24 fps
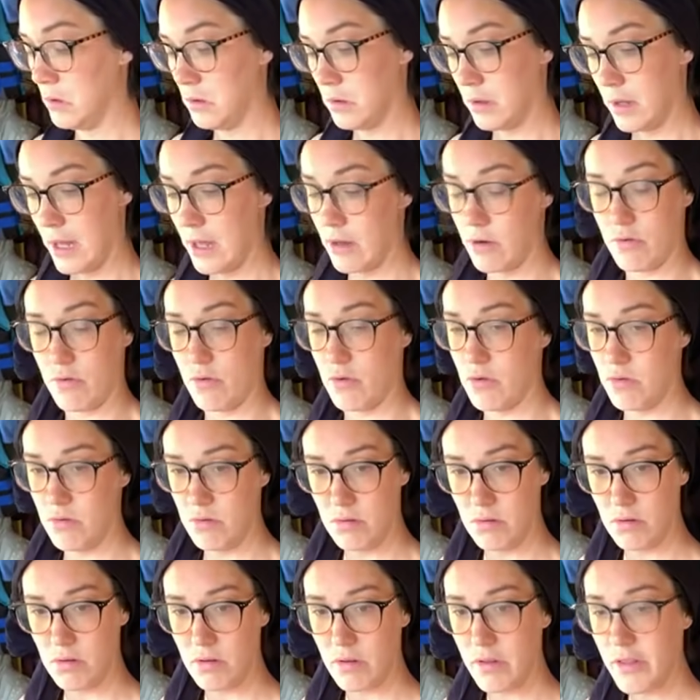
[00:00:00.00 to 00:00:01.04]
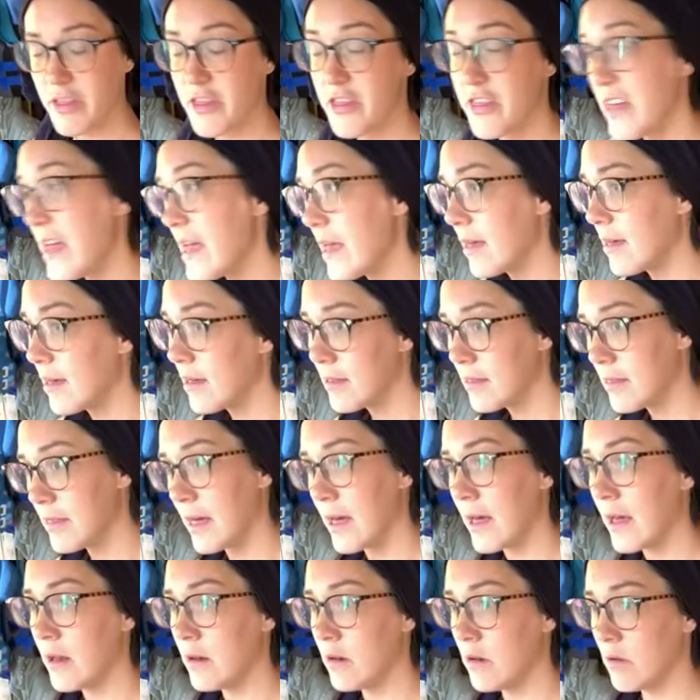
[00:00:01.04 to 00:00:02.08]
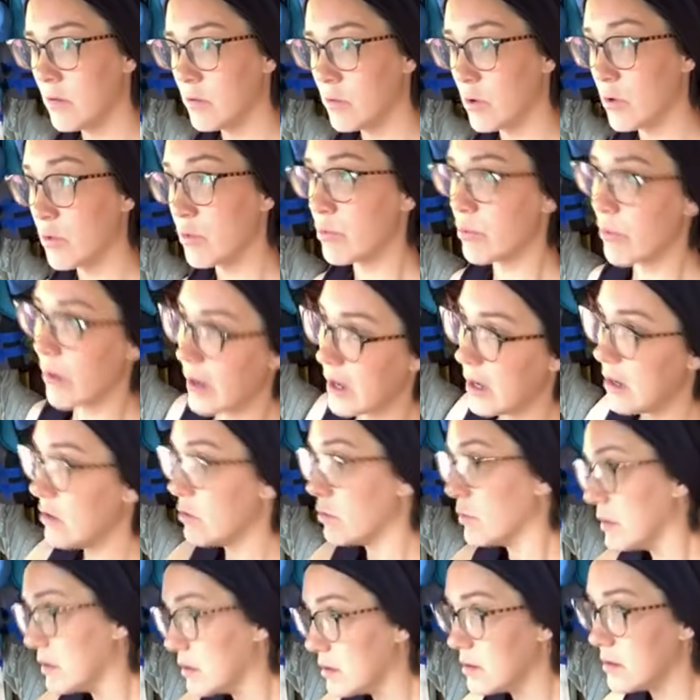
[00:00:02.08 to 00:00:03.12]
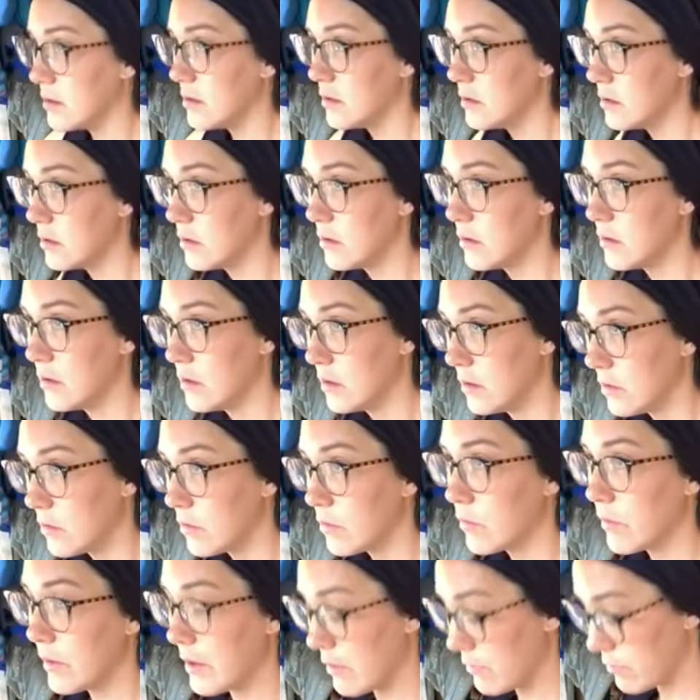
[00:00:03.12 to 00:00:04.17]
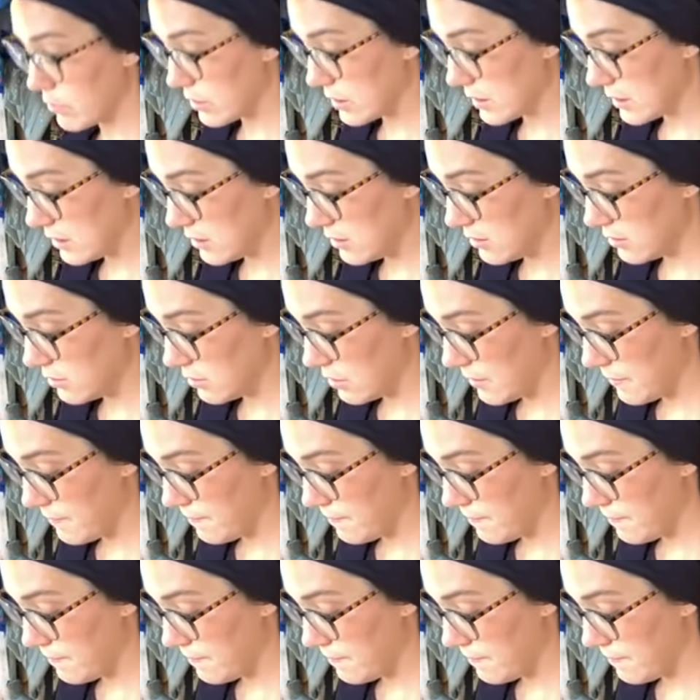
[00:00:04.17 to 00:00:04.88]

I don't know, think that we're right with whatever it is.